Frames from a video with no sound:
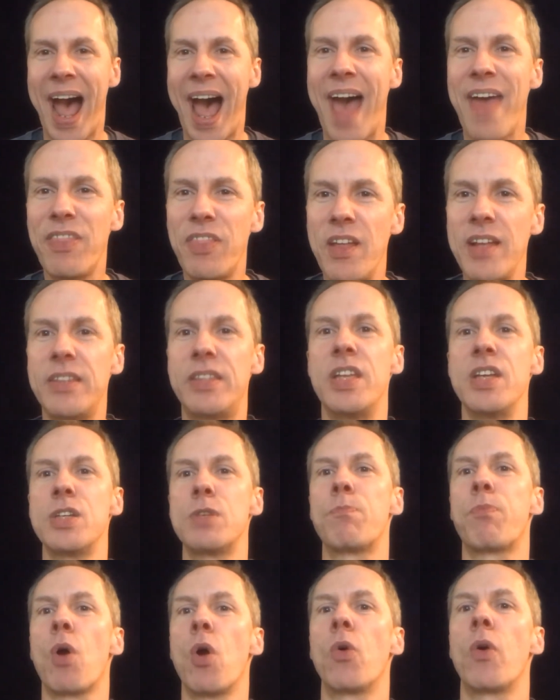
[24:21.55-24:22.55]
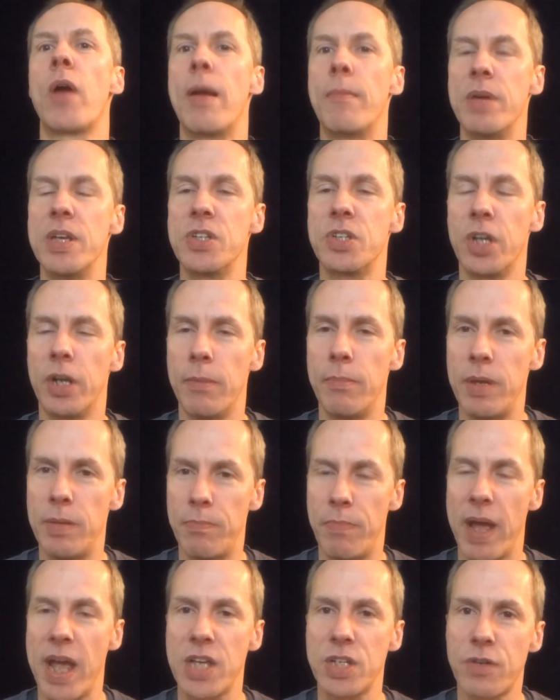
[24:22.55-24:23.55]
I think this program is going to
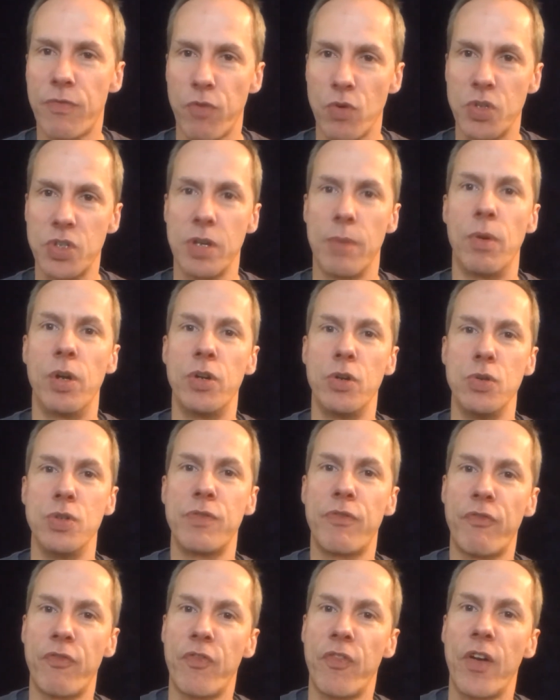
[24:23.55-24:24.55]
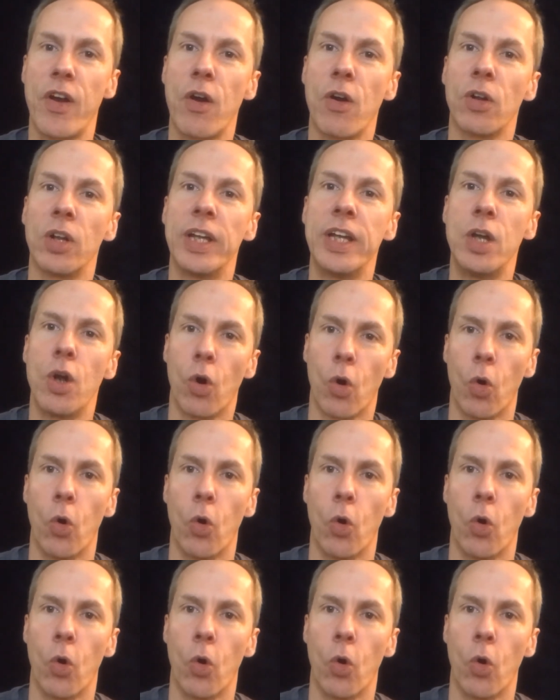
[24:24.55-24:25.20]
be best for someone who's fairly